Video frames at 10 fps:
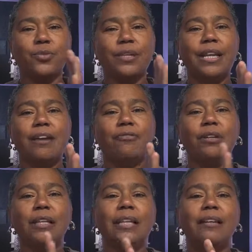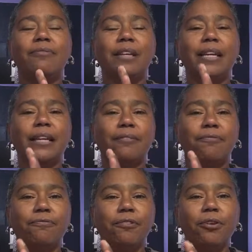we're never living
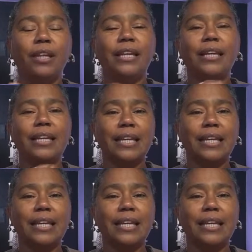fully